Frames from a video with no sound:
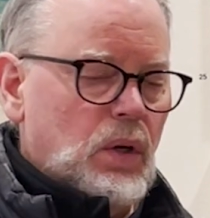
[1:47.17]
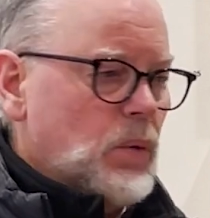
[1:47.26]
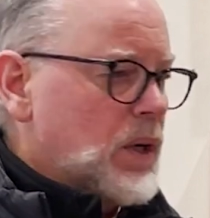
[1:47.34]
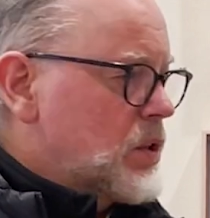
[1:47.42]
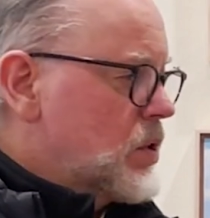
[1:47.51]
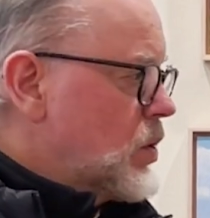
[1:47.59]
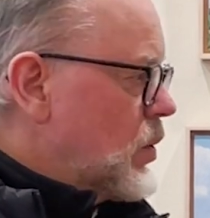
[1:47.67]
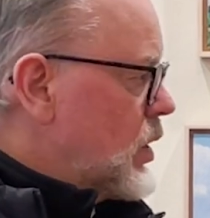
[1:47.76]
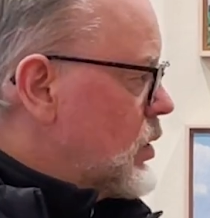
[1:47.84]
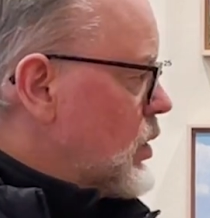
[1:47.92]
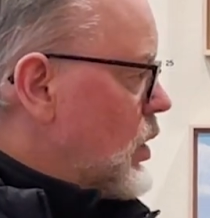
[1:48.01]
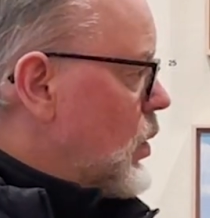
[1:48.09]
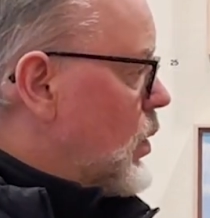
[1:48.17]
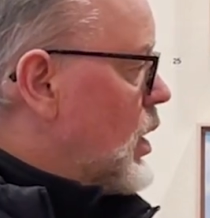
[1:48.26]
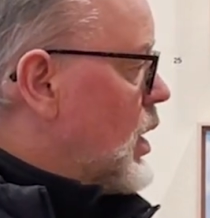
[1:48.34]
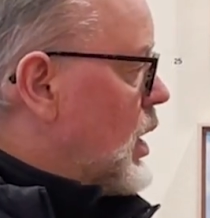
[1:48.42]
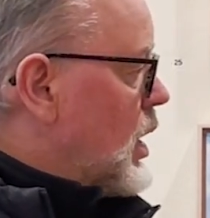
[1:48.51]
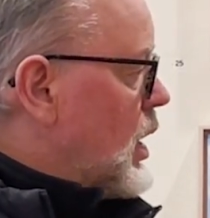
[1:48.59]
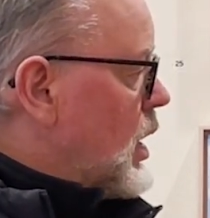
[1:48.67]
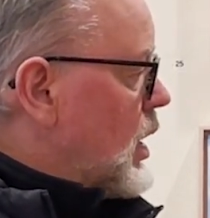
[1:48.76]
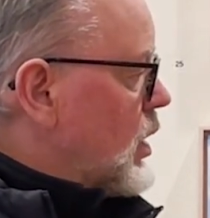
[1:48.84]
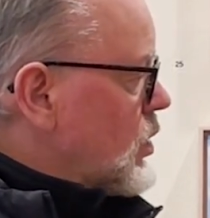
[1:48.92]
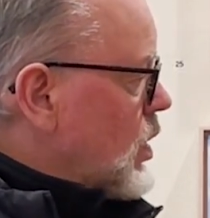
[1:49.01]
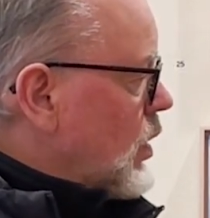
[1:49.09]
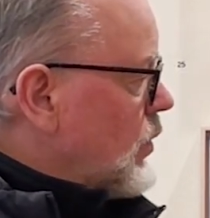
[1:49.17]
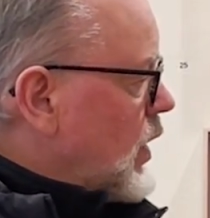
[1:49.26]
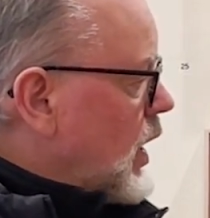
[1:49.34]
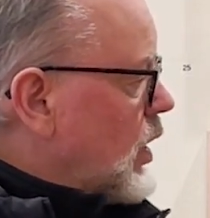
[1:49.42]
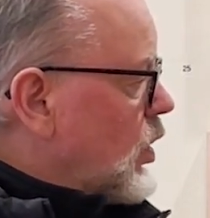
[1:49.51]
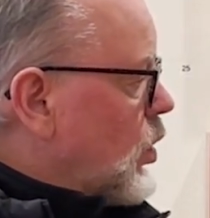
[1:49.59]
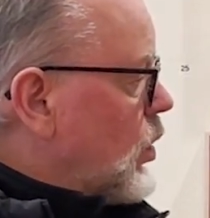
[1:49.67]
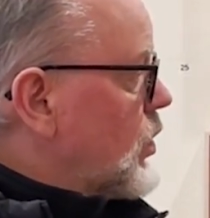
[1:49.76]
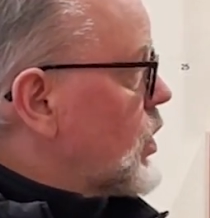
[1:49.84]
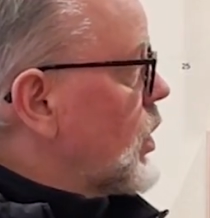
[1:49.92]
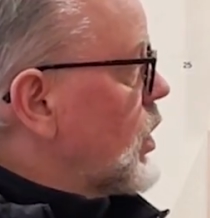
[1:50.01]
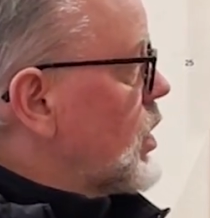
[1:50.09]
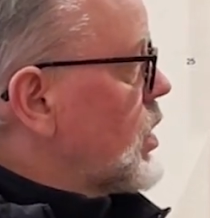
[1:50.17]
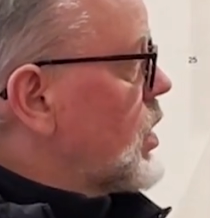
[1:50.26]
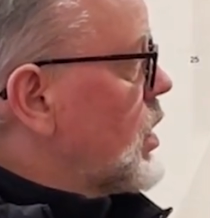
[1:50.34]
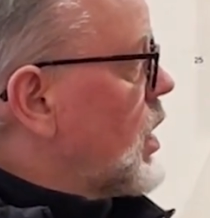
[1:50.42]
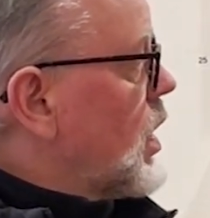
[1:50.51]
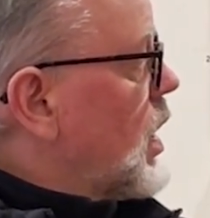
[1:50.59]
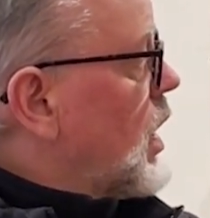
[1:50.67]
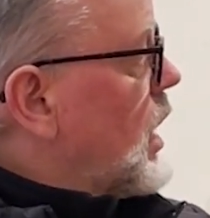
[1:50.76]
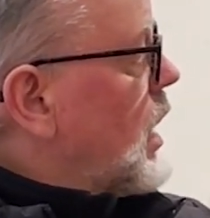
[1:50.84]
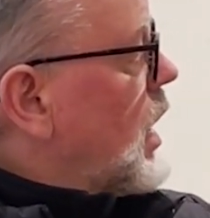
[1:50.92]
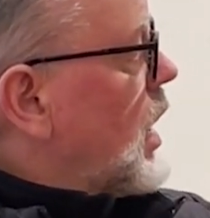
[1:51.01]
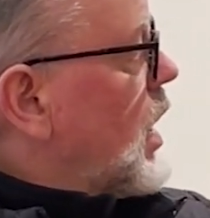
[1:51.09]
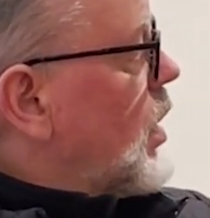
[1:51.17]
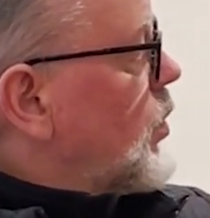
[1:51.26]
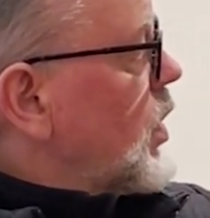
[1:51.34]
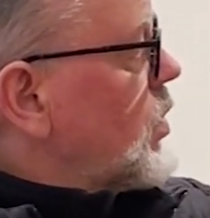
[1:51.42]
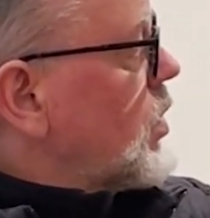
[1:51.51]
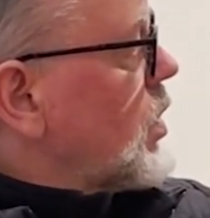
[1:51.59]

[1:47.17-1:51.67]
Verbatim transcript: Registry. So it's called Valley Grove Church. Um, this is